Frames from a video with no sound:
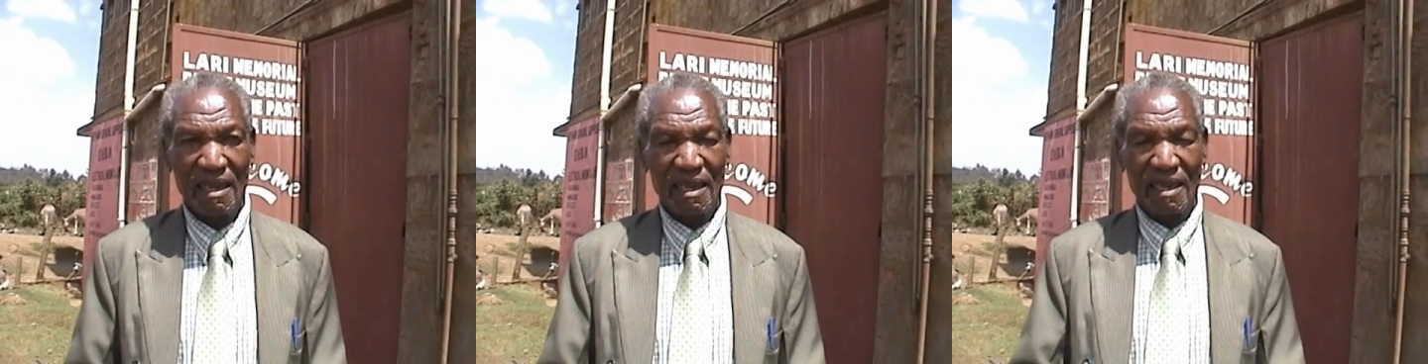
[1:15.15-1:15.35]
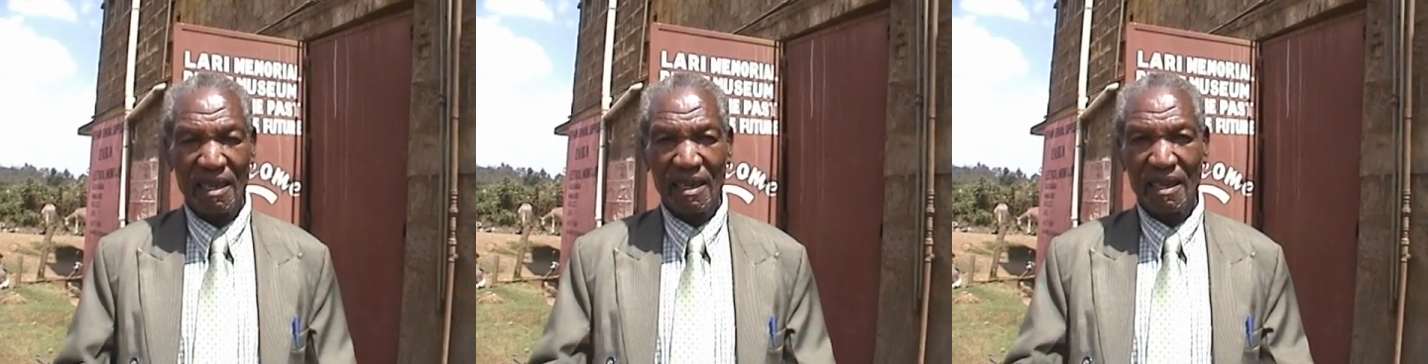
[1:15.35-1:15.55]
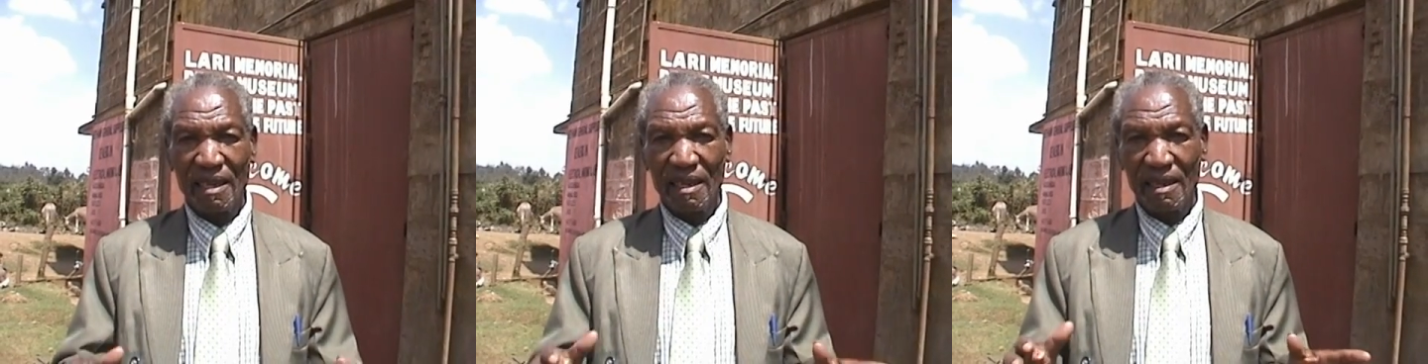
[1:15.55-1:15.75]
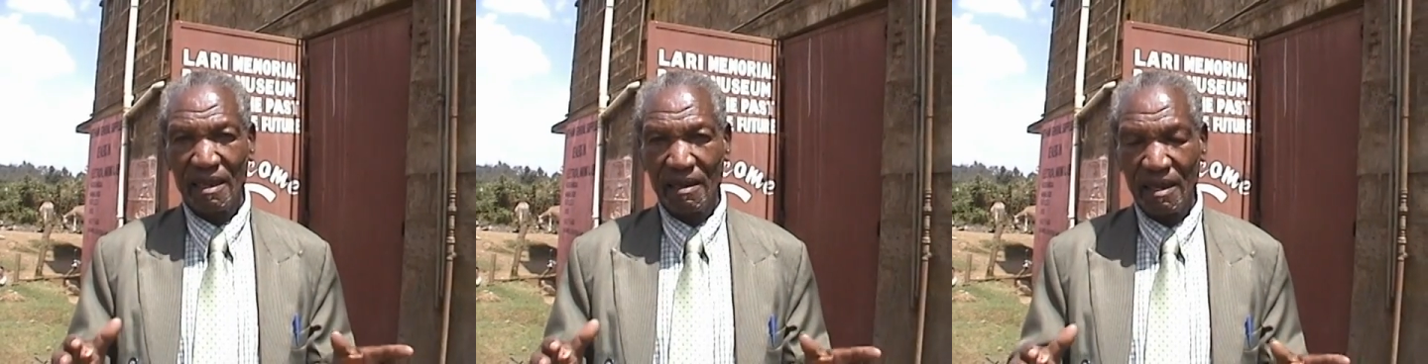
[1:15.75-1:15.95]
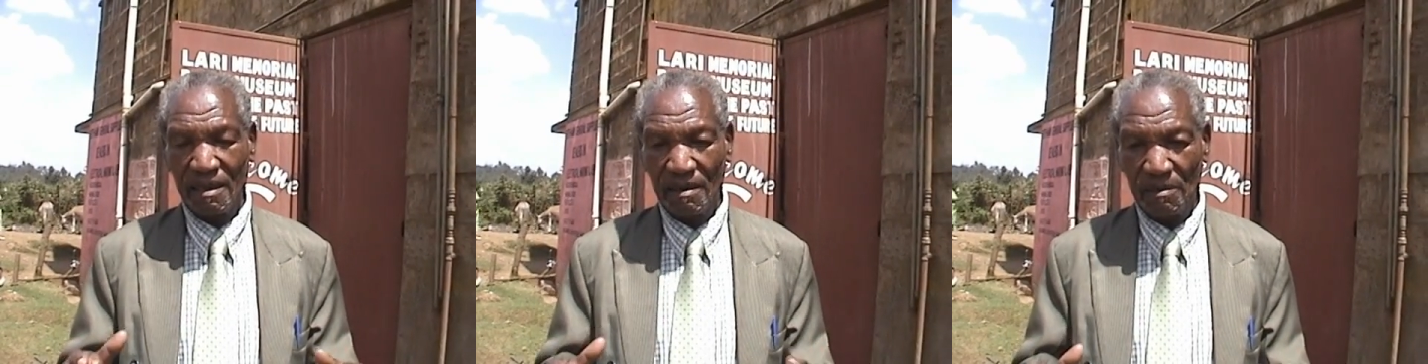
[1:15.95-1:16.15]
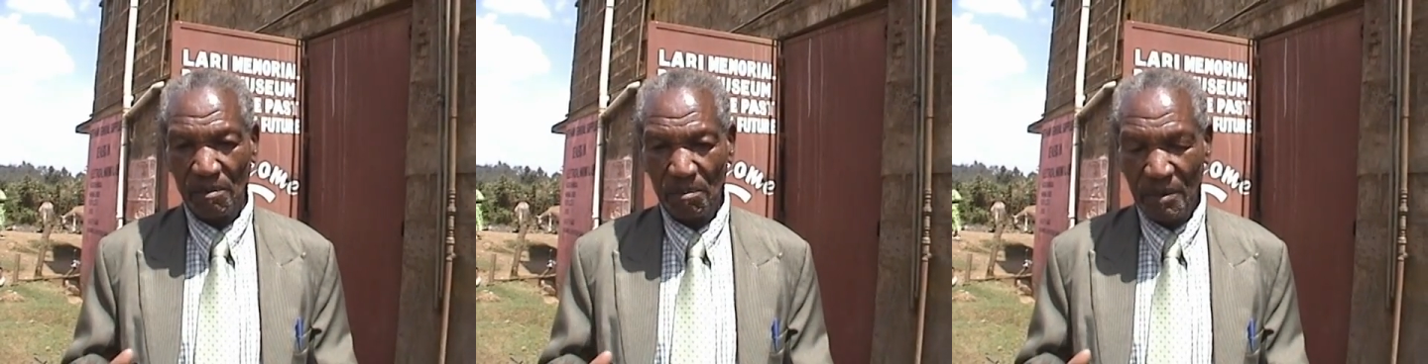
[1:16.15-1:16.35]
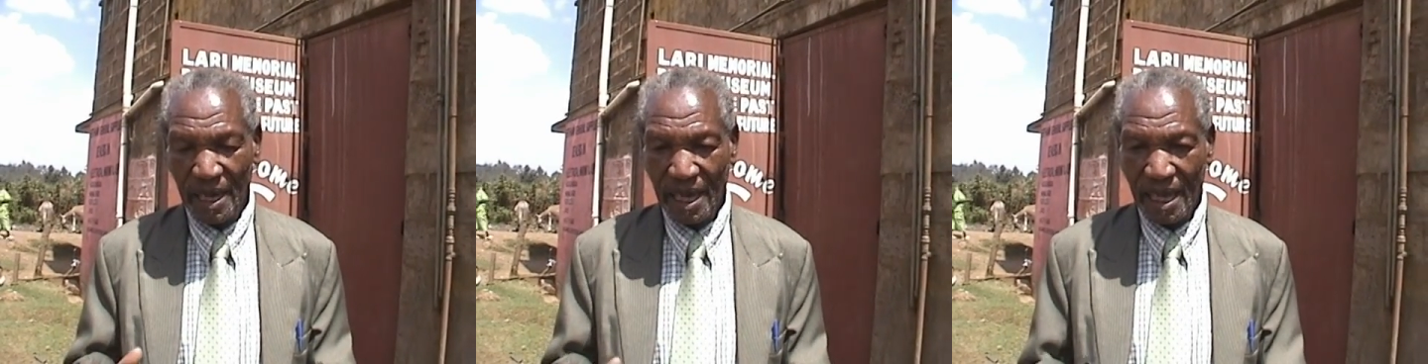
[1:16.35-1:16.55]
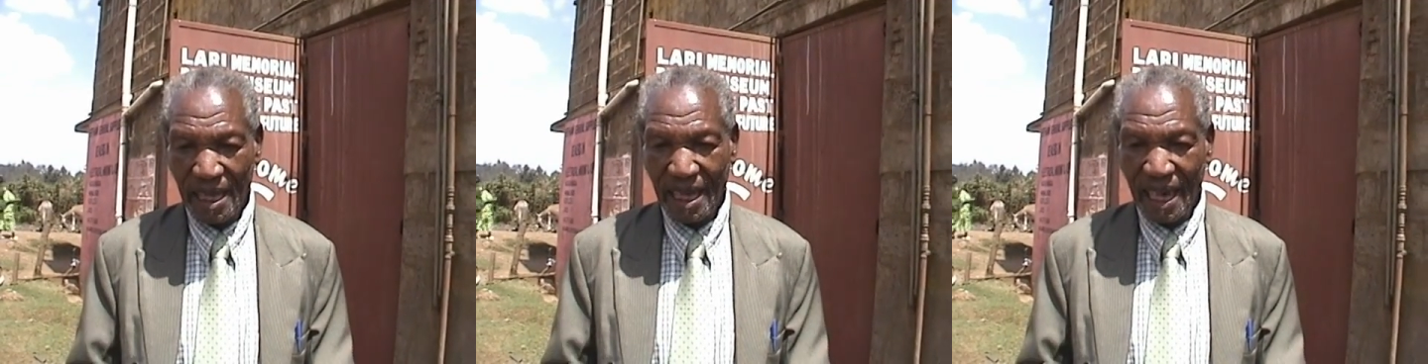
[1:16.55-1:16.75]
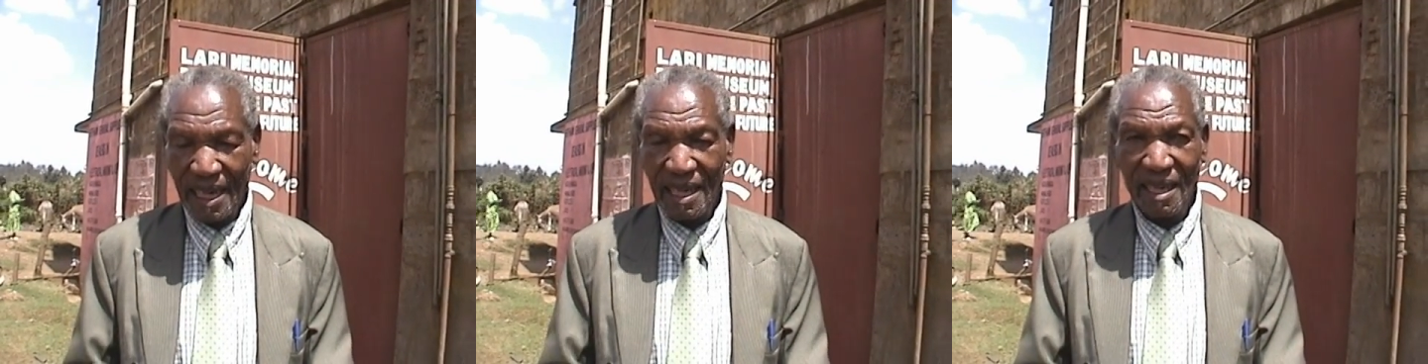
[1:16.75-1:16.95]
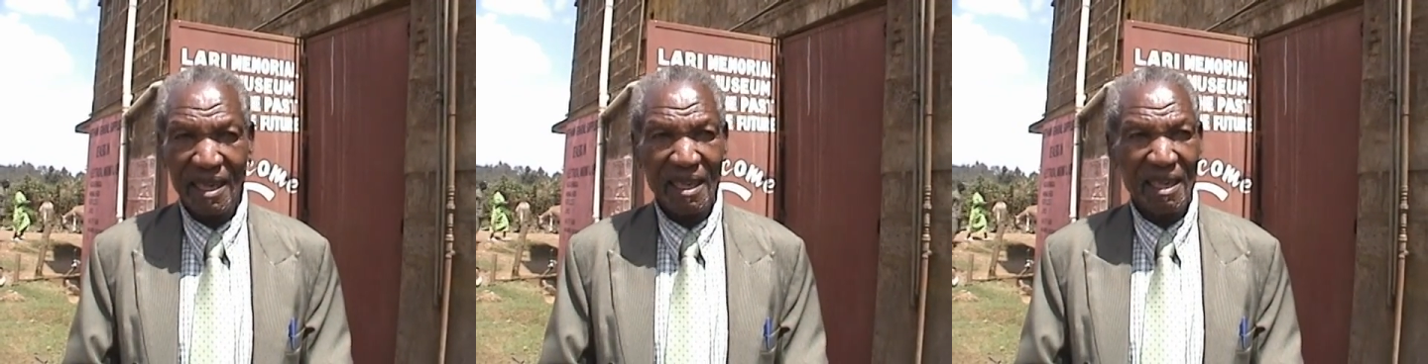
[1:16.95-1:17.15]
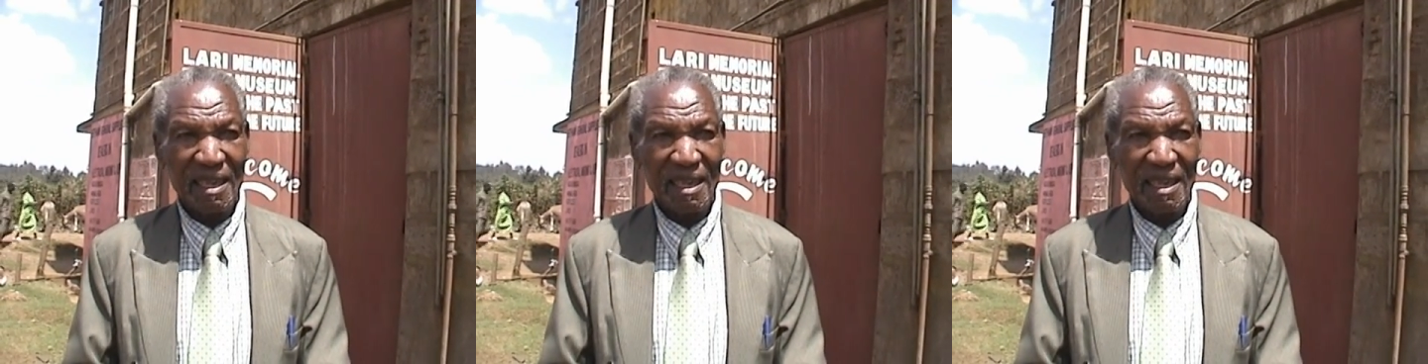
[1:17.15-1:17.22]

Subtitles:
I was one of those arrested